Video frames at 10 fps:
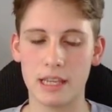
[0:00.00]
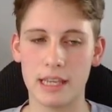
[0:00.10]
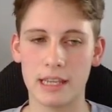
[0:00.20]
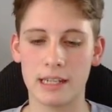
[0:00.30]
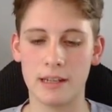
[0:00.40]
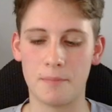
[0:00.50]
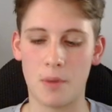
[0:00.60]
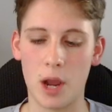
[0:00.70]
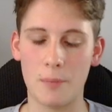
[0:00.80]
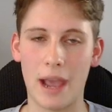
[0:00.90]
in
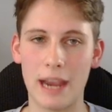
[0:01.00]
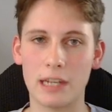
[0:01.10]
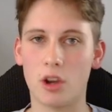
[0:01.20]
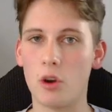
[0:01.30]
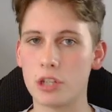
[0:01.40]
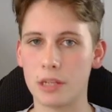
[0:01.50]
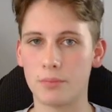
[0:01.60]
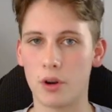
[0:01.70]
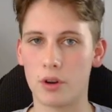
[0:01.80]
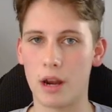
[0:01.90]
my paid coaching
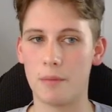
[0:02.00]
program,